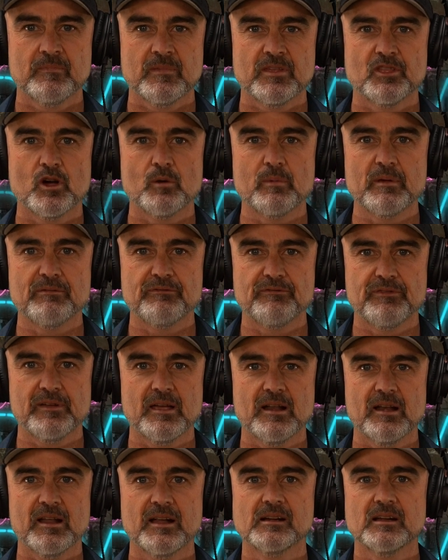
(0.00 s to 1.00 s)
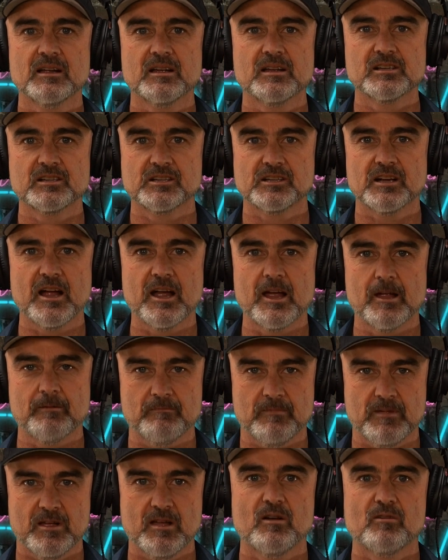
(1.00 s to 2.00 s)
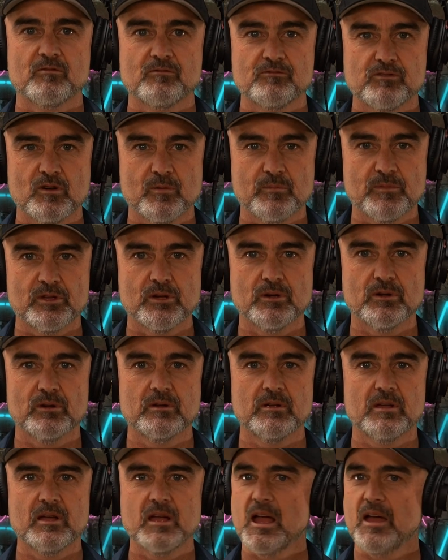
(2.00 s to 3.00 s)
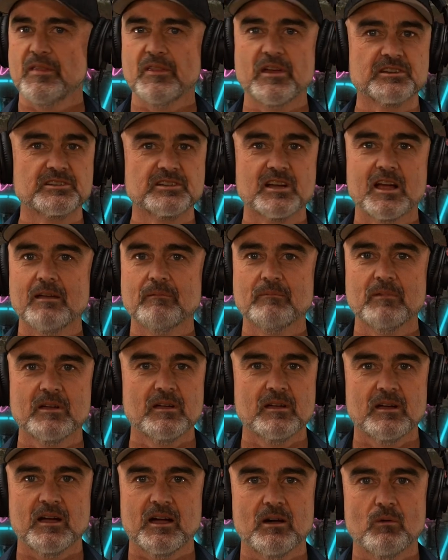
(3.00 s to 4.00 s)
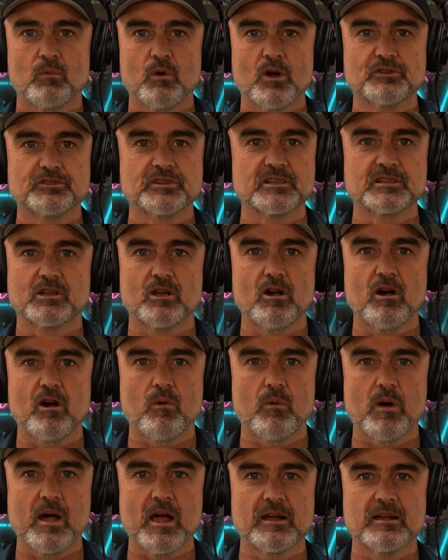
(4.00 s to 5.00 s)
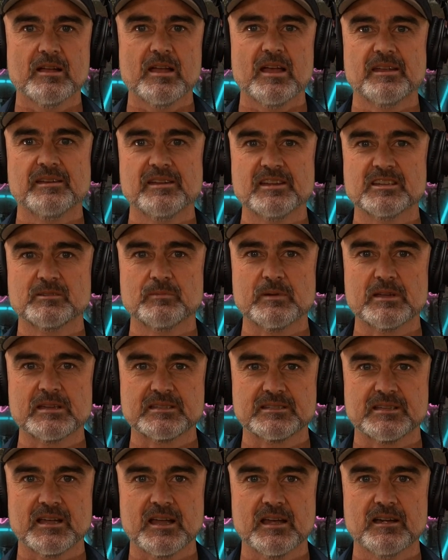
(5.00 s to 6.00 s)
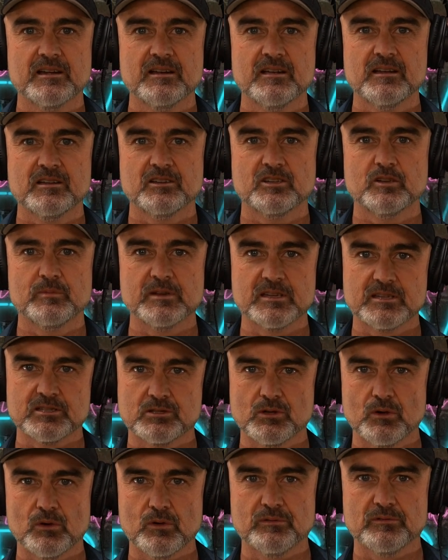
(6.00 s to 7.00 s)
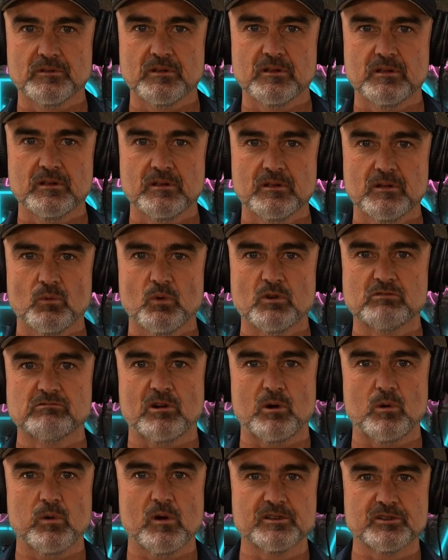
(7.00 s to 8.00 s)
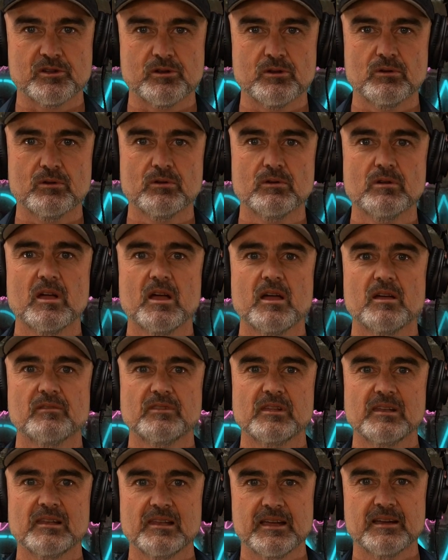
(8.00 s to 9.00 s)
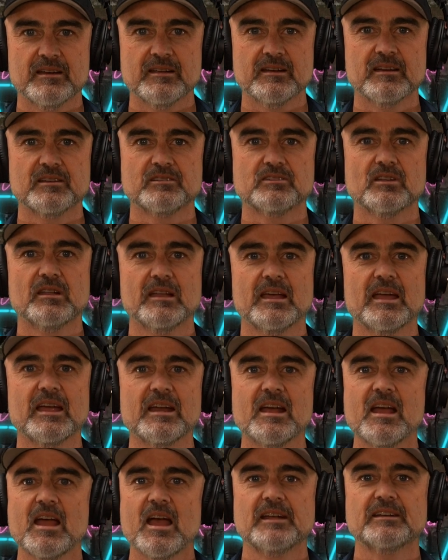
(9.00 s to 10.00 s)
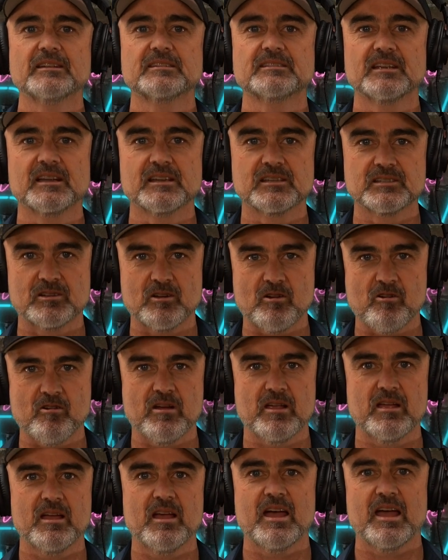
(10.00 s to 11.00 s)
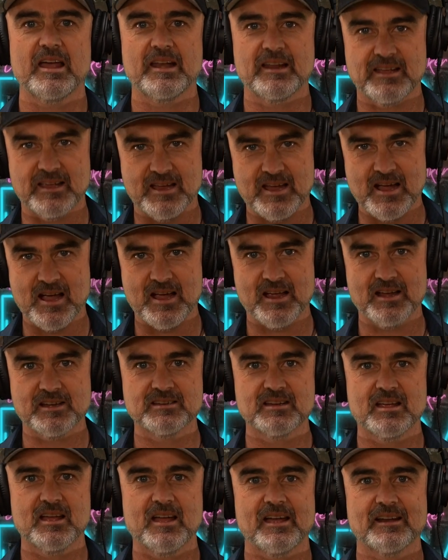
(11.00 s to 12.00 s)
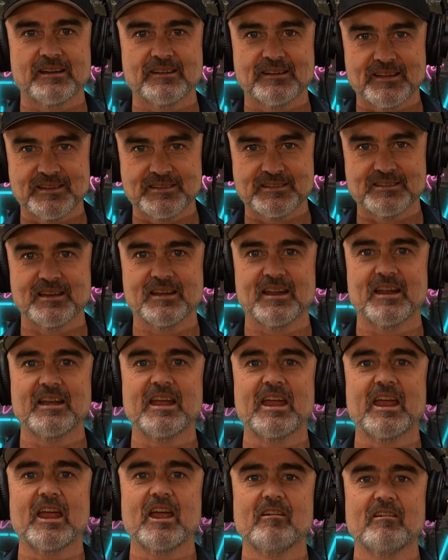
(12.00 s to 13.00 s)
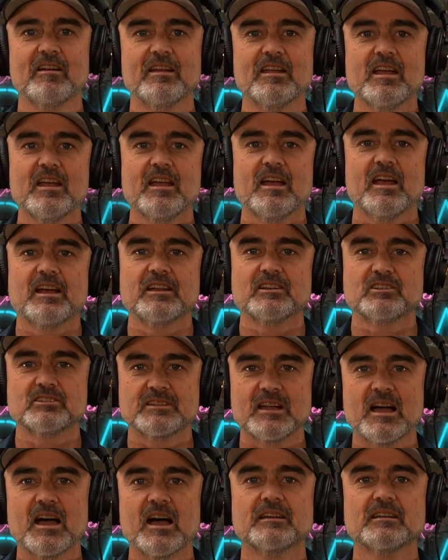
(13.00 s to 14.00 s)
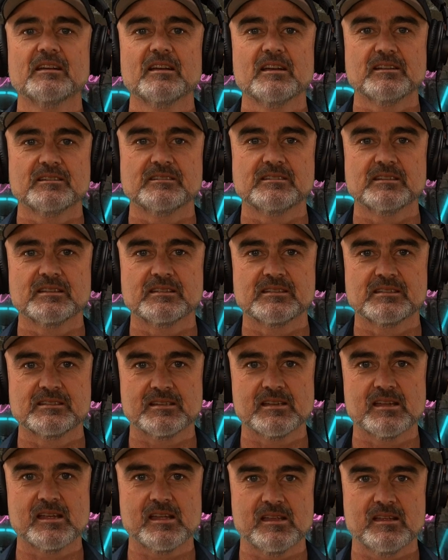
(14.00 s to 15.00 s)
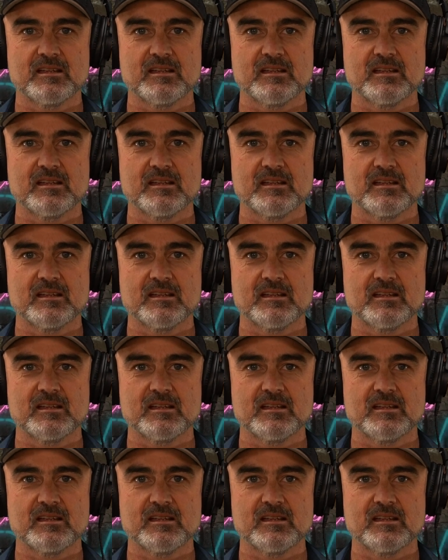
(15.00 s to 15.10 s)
They'll be feeling shame from you. And that shame won't just go away. It needs to be seen to be soothed, which requires you, the leader, to lead and to say sorry and engage and listen and hear and start to see